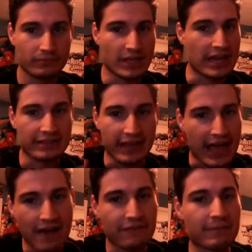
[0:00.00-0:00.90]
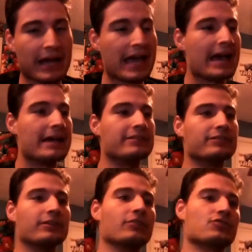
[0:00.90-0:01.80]
anything I have in my head,
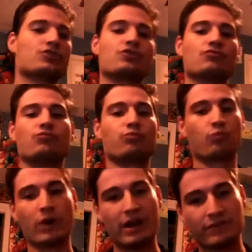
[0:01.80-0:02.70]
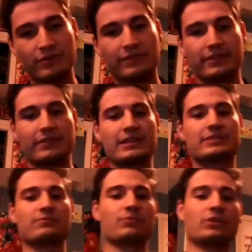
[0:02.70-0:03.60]
you know, just whatever
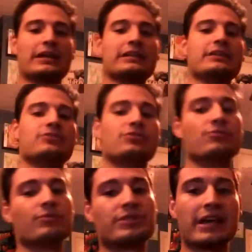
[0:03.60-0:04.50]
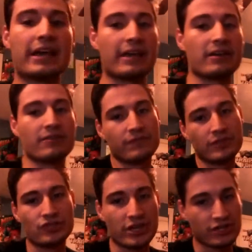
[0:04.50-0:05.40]
isn't related to, say,
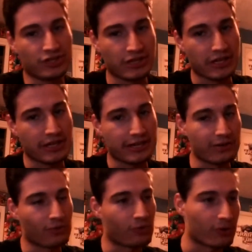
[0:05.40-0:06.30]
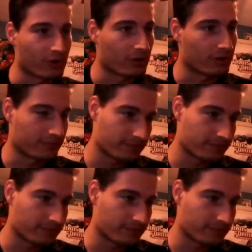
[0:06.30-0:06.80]
VGHC or